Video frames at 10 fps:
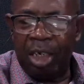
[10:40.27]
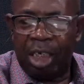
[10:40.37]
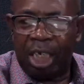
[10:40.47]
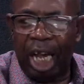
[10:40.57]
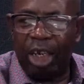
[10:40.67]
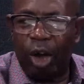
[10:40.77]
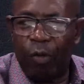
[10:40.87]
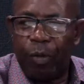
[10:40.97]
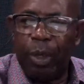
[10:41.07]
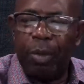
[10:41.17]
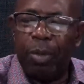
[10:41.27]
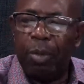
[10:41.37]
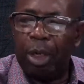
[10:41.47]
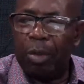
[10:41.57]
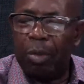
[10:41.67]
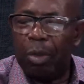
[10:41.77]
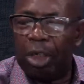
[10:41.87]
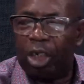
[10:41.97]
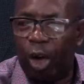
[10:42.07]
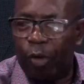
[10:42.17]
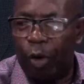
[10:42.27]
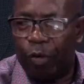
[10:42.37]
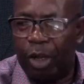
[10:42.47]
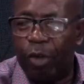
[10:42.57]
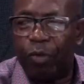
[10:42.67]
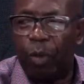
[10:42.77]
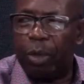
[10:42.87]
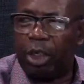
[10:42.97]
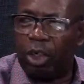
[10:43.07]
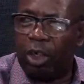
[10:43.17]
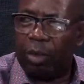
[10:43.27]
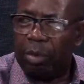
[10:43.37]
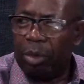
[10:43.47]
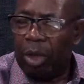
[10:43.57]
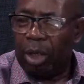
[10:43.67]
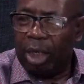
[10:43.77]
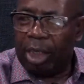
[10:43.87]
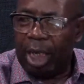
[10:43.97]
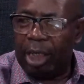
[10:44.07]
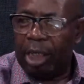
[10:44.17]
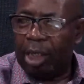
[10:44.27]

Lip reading: kind of minister of information. Understand?